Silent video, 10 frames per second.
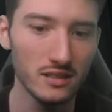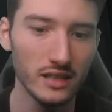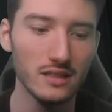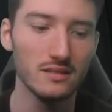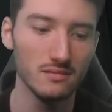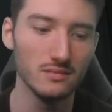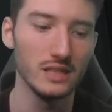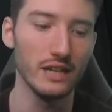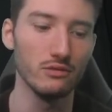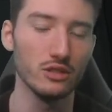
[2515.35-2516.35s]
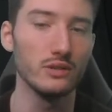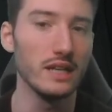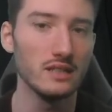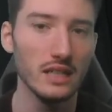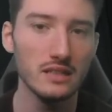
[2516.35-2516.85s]
that they
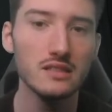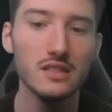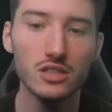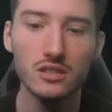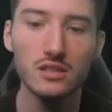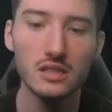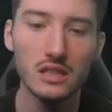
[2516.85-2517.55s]
regretted that decision.